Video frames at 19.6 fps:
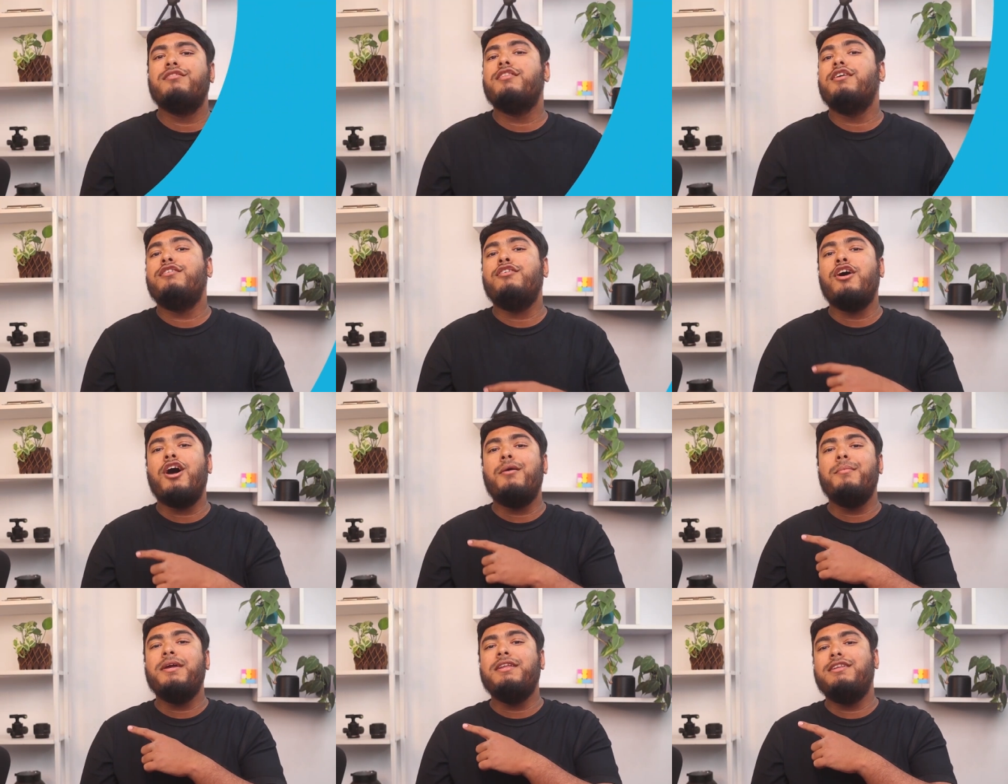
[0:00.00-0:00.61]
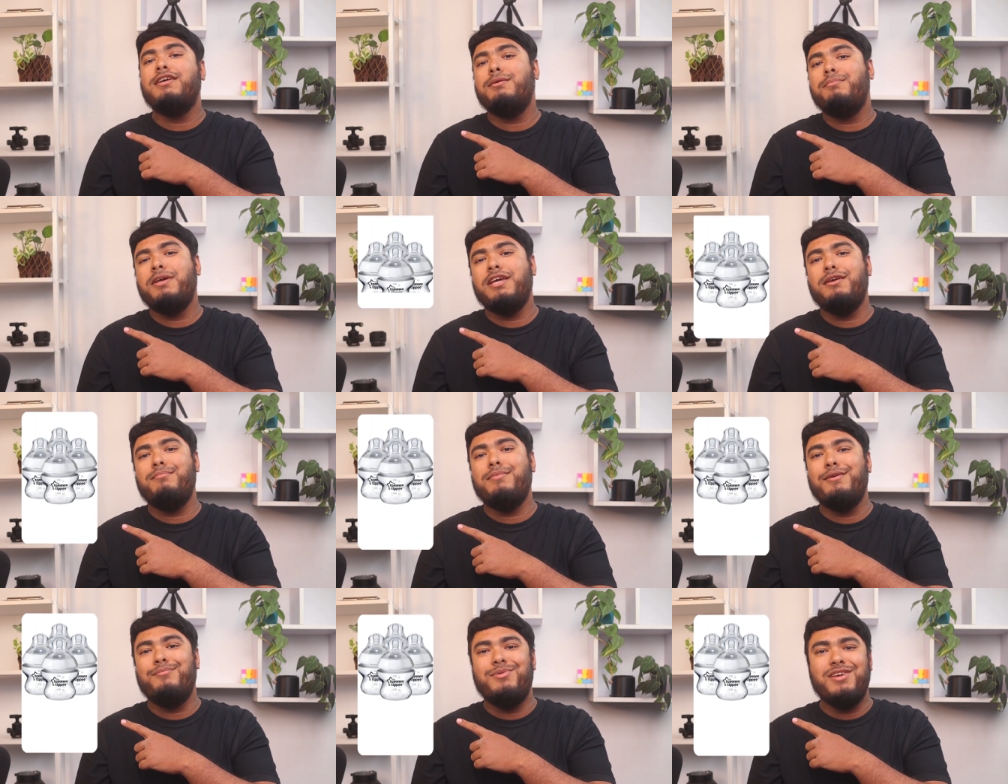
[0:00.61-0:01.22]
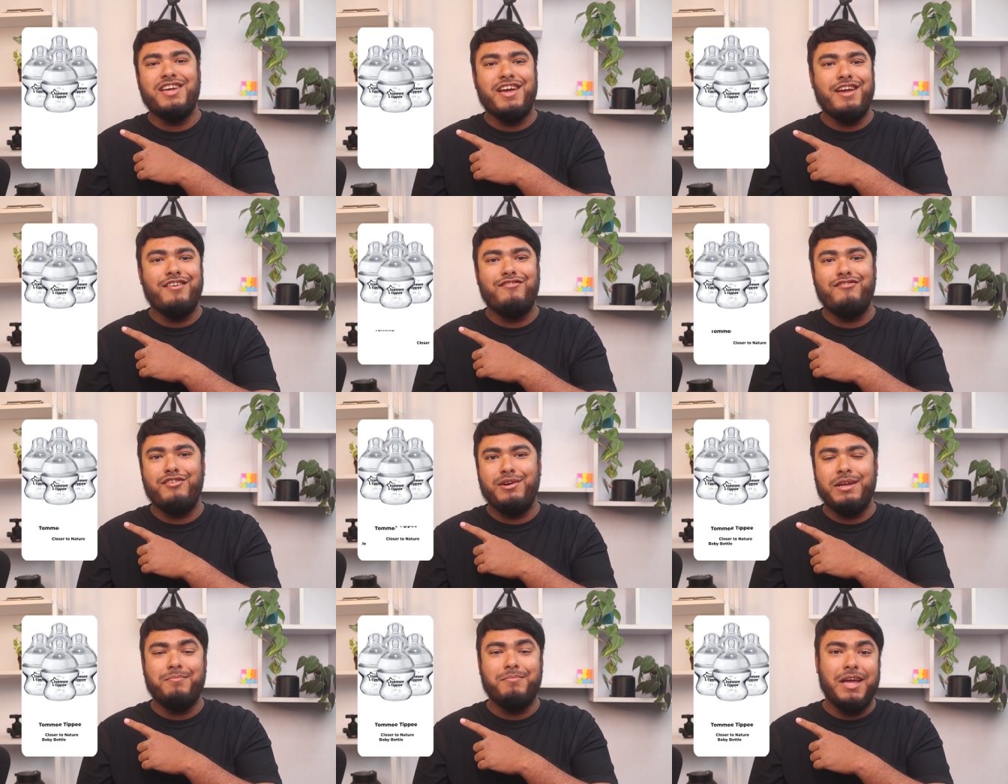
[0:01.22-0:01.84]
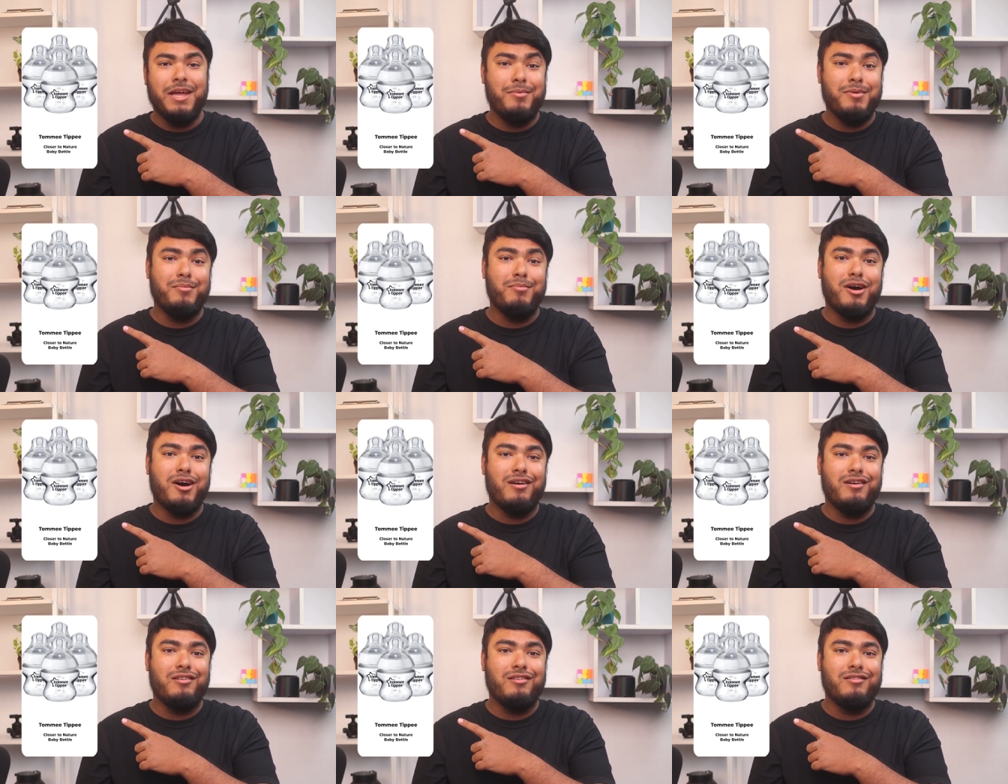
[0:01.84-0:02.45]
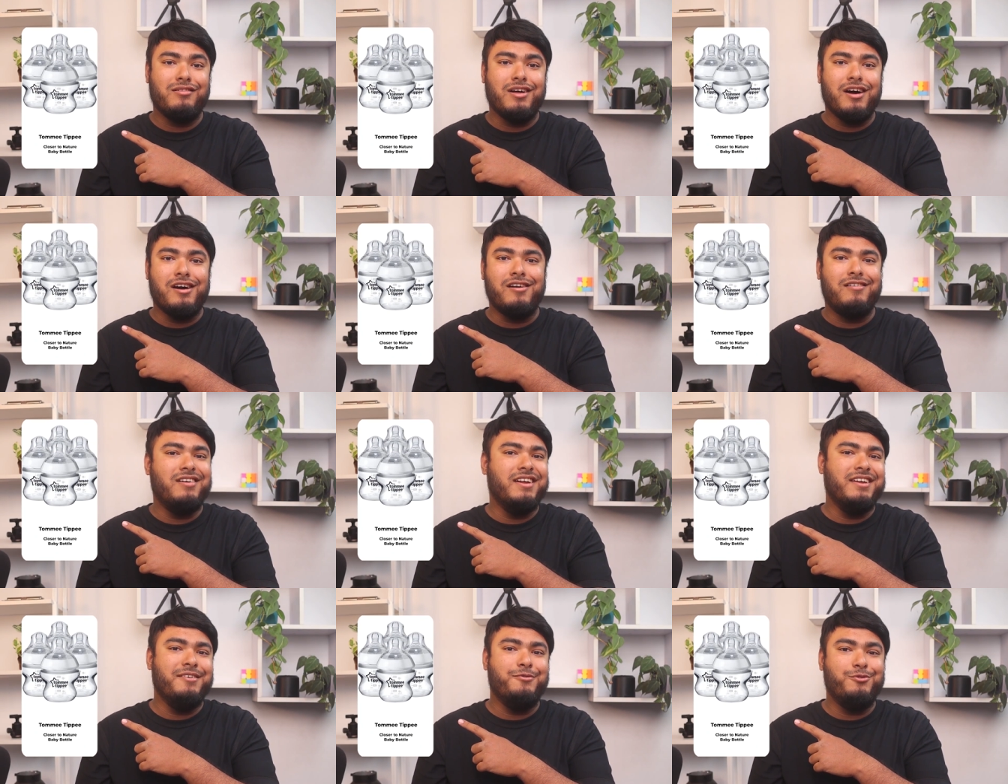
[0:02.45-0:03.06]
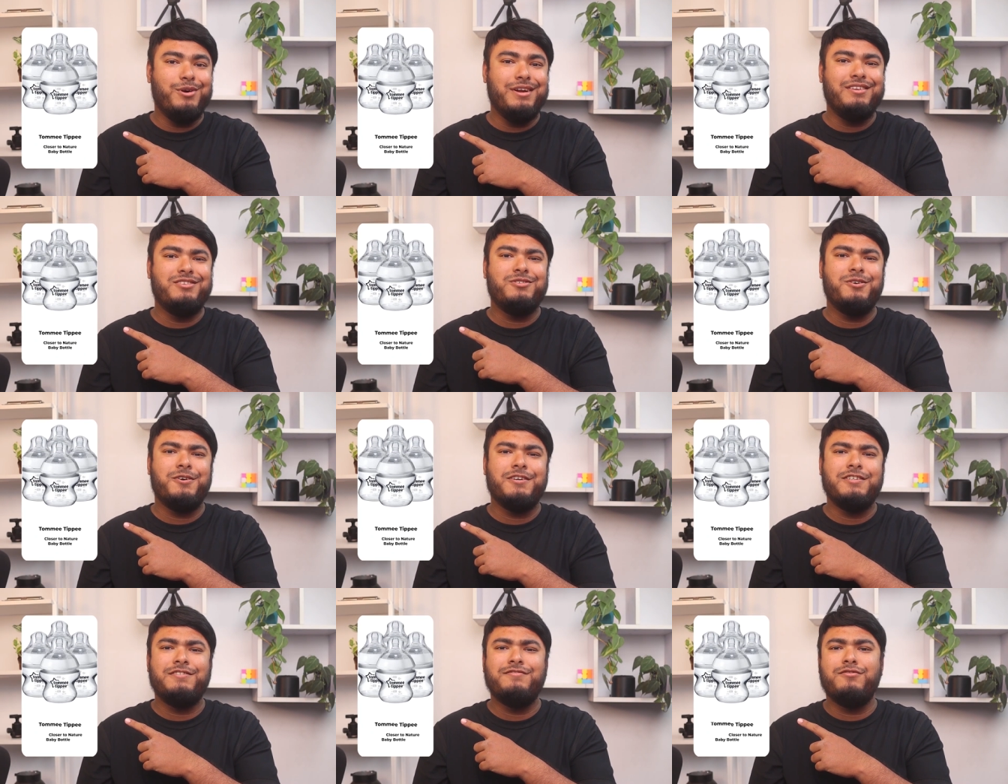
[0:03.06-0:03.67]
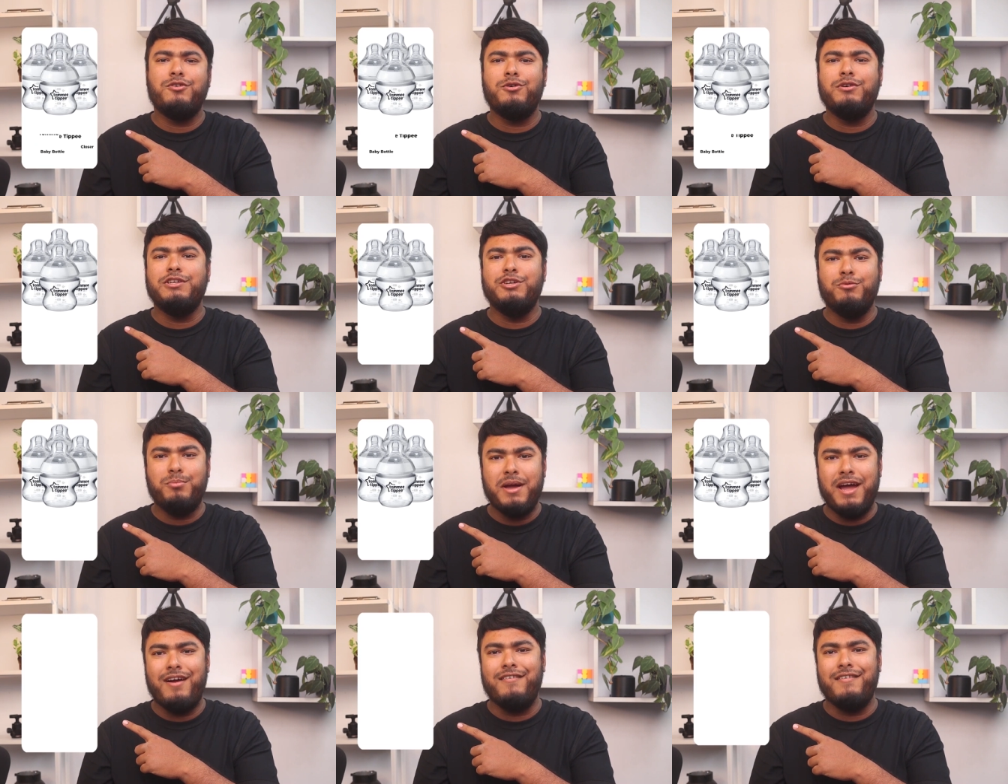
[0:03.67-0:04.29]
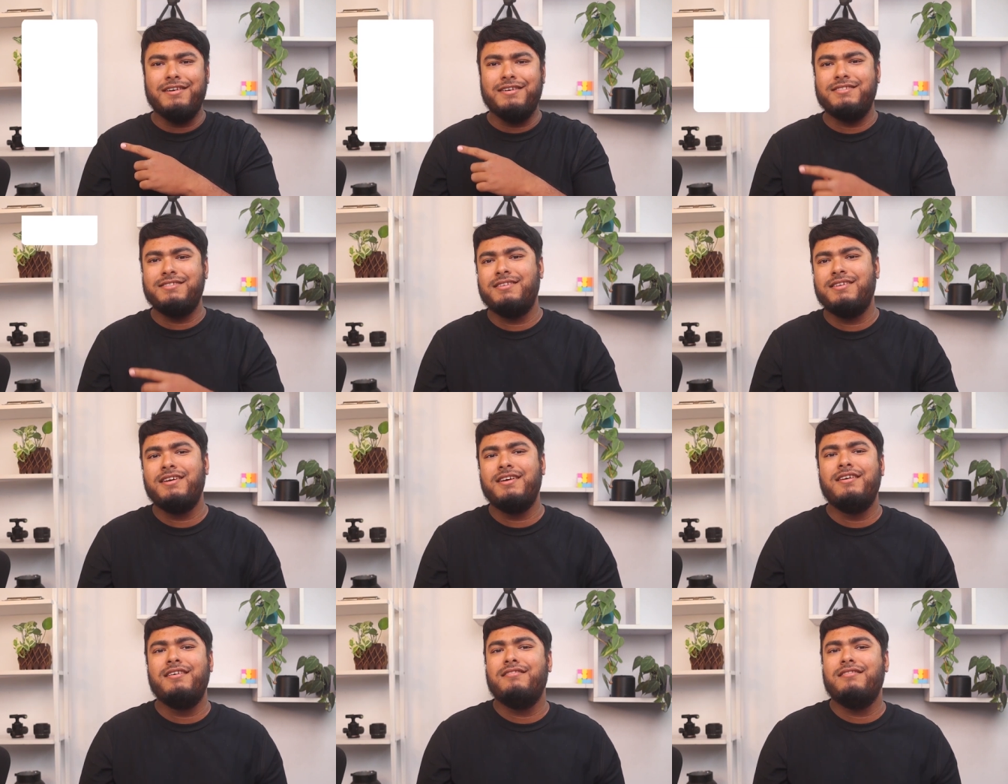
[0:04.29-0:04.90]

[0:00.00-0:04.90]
The Tommee Tippee BPA free baby bottle are a great choice for new parents.